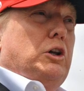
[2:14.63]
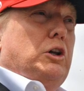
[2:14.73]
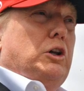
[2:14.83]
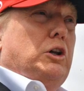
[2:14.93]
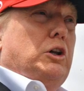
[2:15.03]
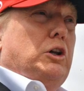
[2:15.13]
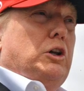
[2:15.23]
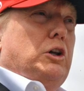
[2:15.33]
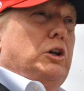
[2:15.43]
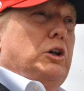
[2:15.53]

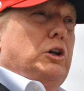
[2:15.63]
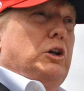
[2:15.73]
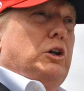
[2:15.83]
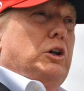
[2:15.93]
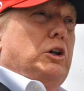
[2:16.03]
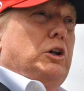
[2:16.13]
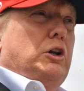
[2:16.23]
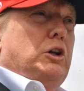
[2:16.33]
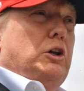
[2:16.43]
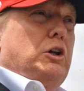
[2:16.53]

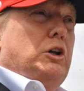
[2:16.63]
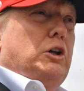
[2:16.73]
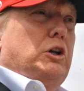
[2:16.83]
No one is speaking in this clip.